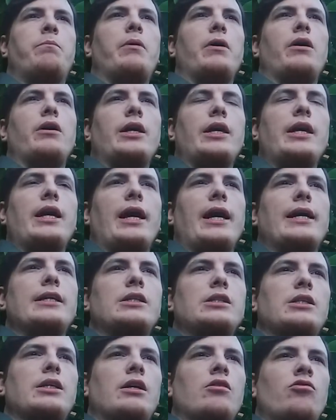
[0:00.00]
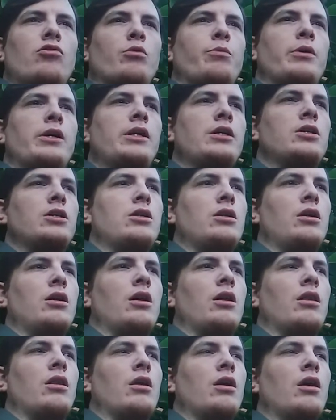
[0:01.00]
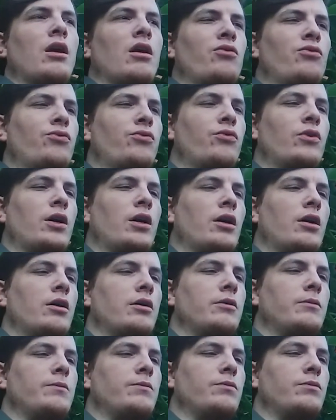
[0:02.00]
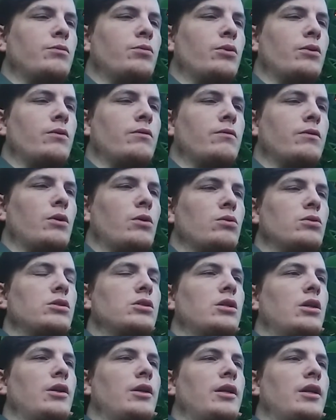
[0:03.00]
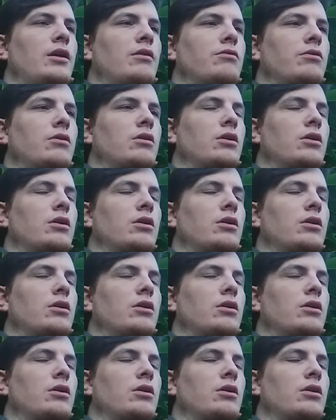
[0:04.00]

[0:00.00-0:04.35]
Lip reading: but he had said repeatedly that if Britain votes to leave,